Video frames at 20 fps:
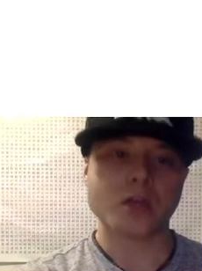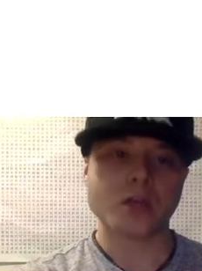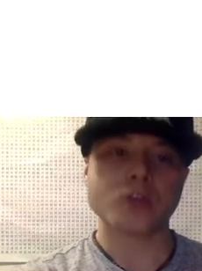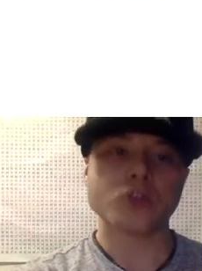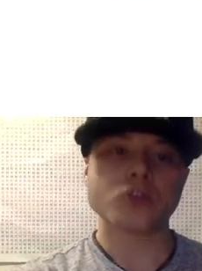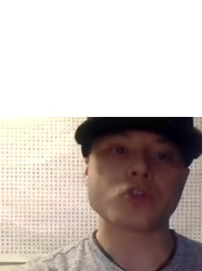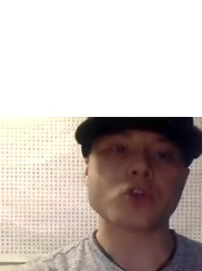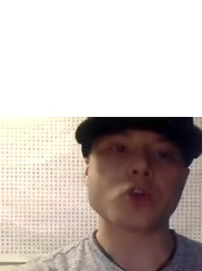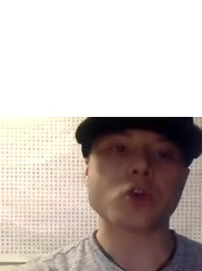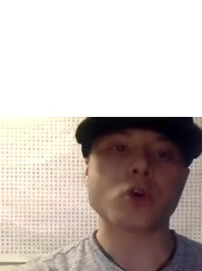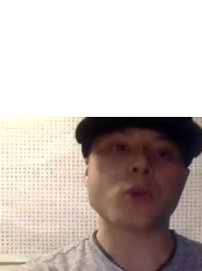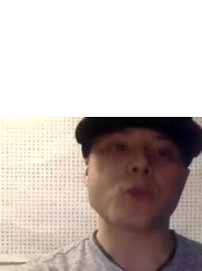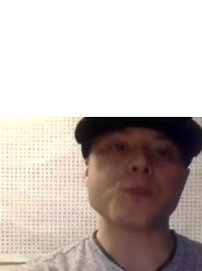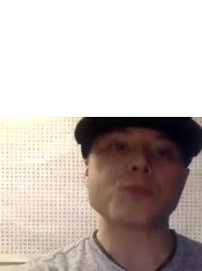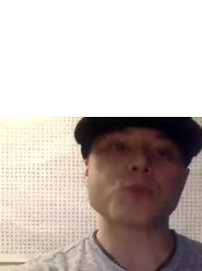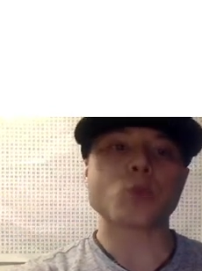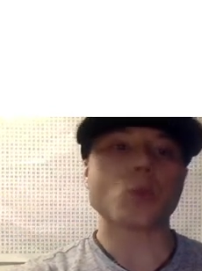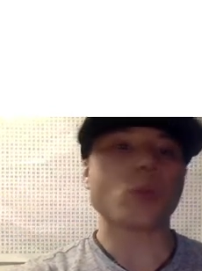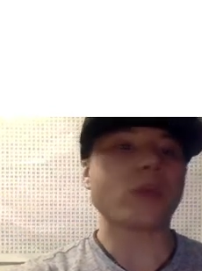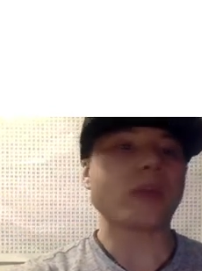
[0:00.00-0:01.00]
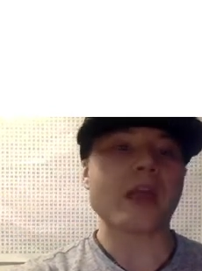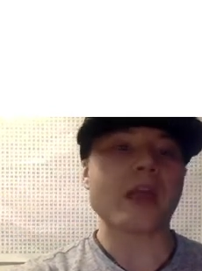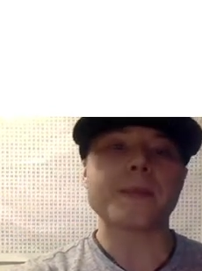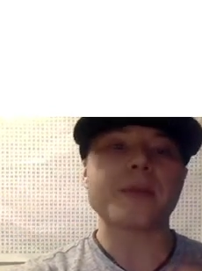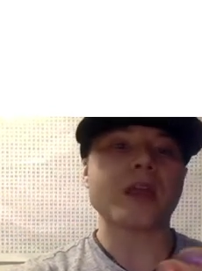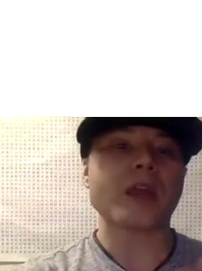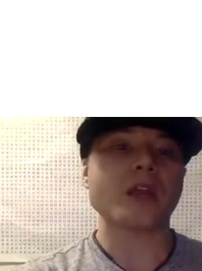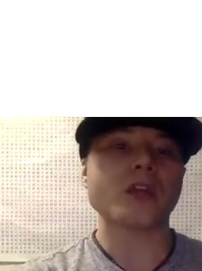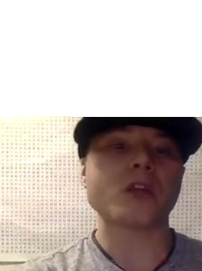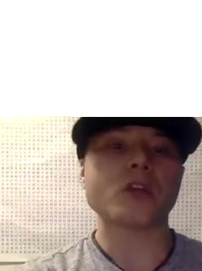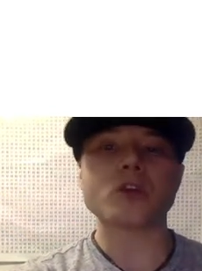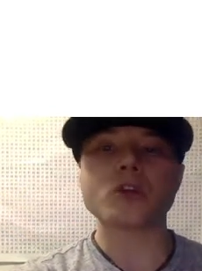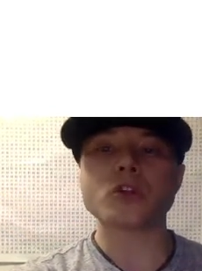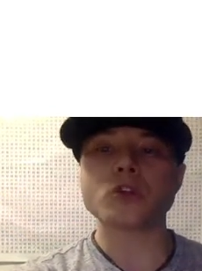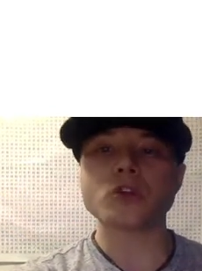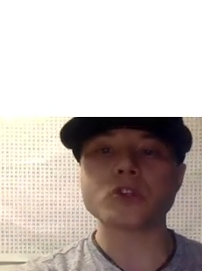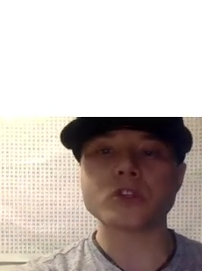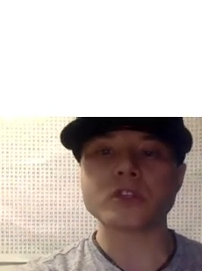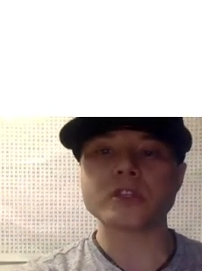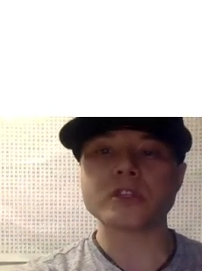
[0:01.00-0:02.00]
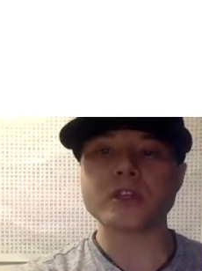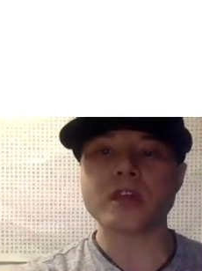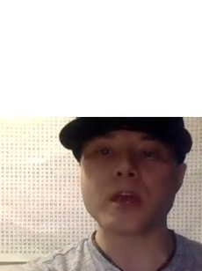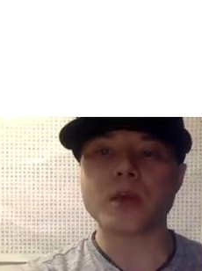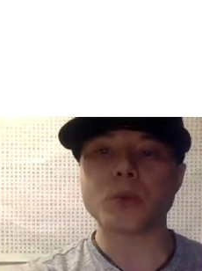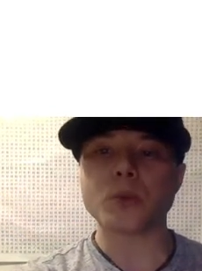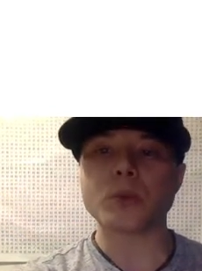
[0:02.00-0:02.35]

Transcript: So we can't make any conclusions yet.